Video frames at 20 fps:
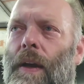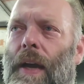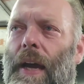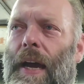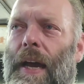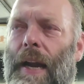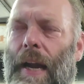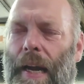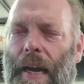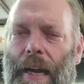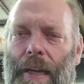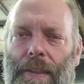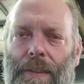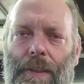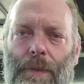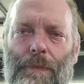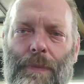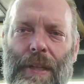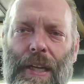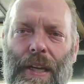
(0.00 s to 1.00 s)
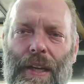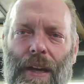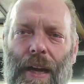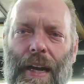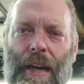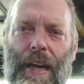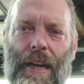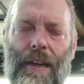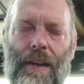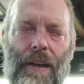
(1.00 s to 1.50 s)
And I got
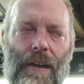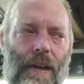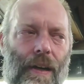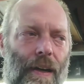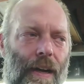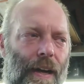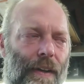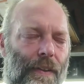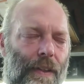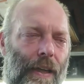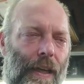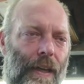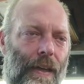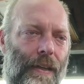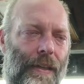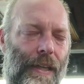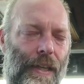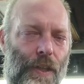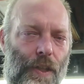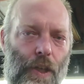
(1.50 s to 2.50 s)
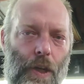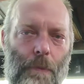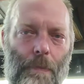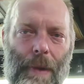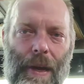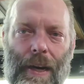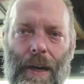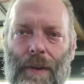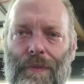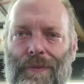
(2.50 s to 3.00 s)
I'll have to get a t-shirt
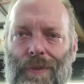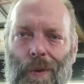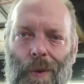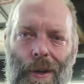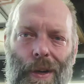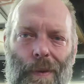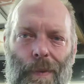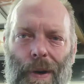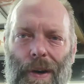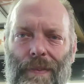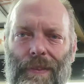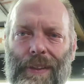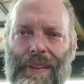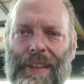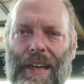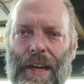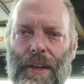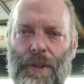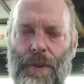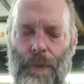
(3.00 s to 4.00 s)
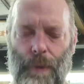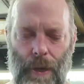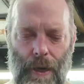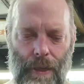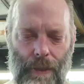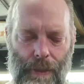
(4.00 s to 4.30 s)
made up for you, whatever size you wear.